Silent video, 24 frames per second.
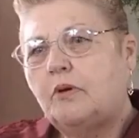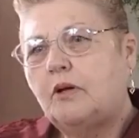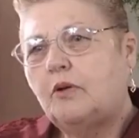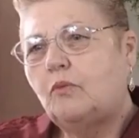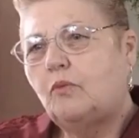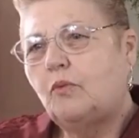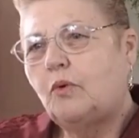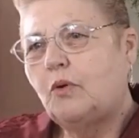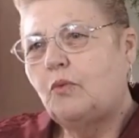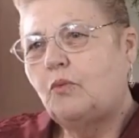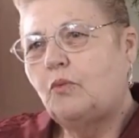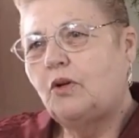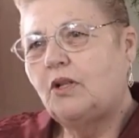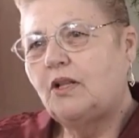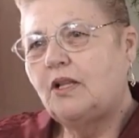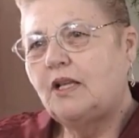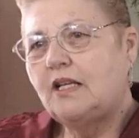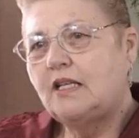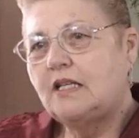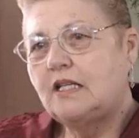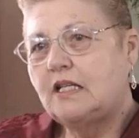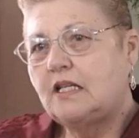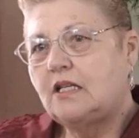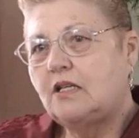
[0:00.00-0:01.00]
but we
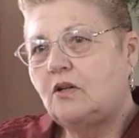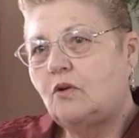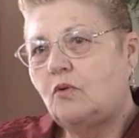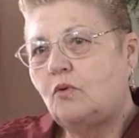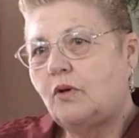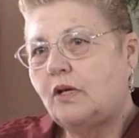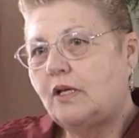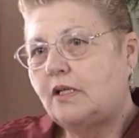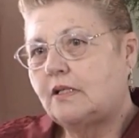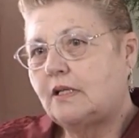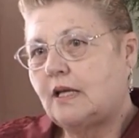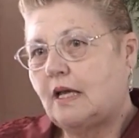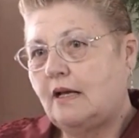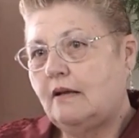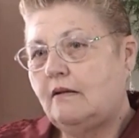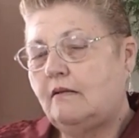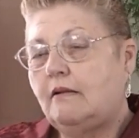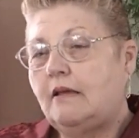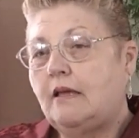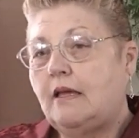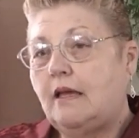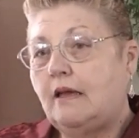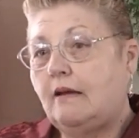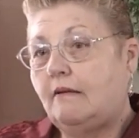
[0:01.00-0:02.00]
really didn't know
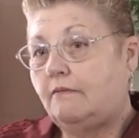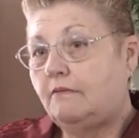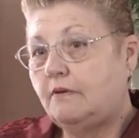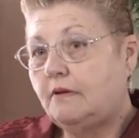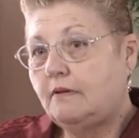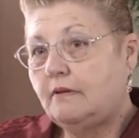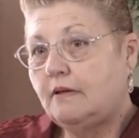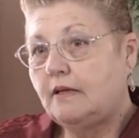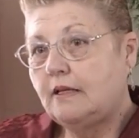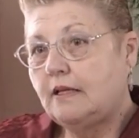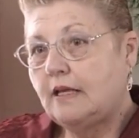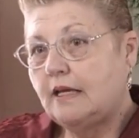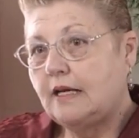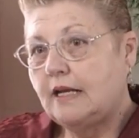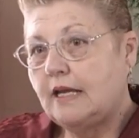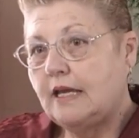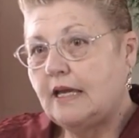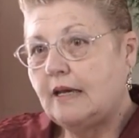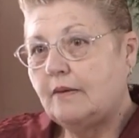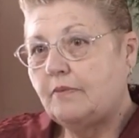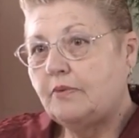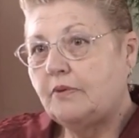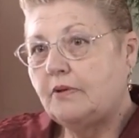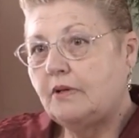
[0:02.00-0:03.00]
exactly everything that
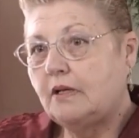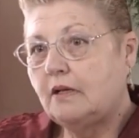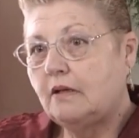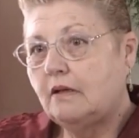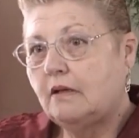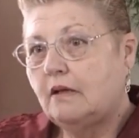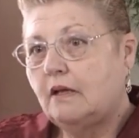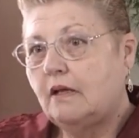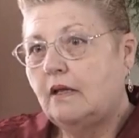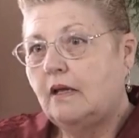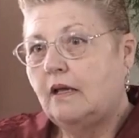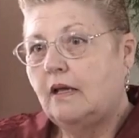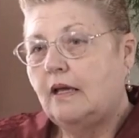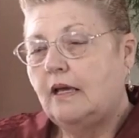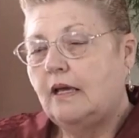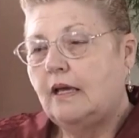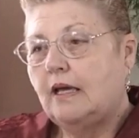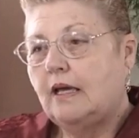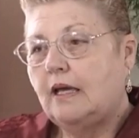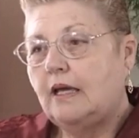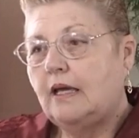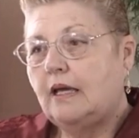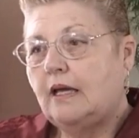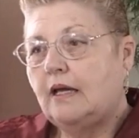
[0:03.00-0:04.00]
happened.
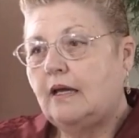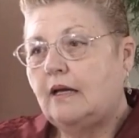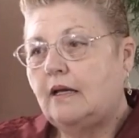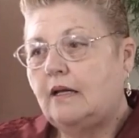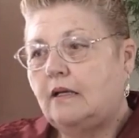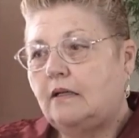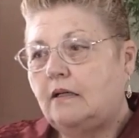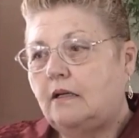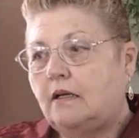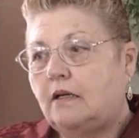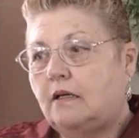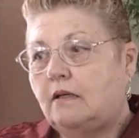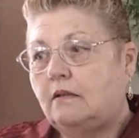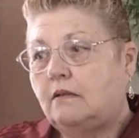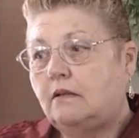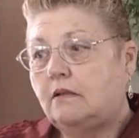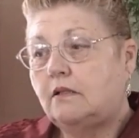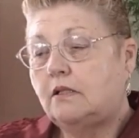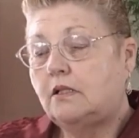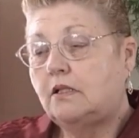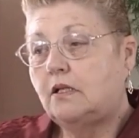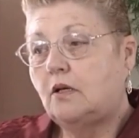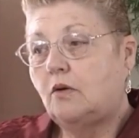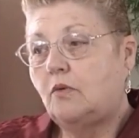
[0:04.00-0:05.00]
And
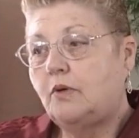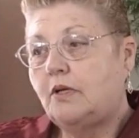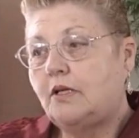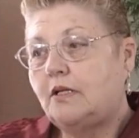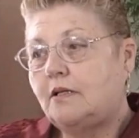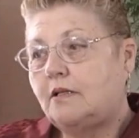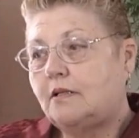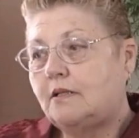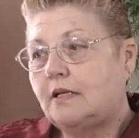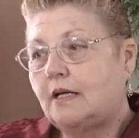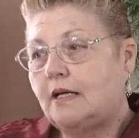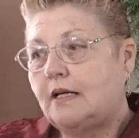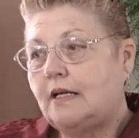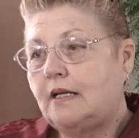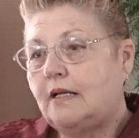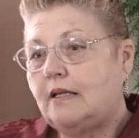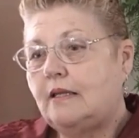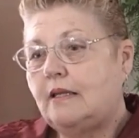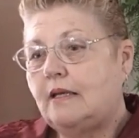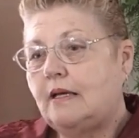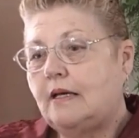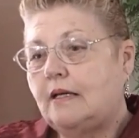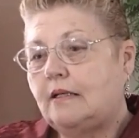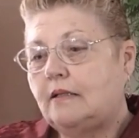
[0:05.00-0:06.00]
so we
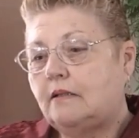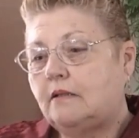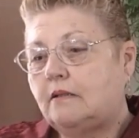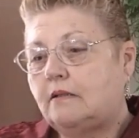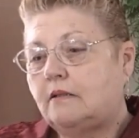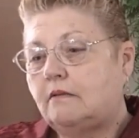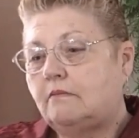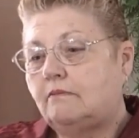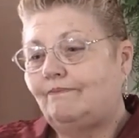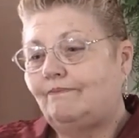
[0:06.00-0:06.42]
decided that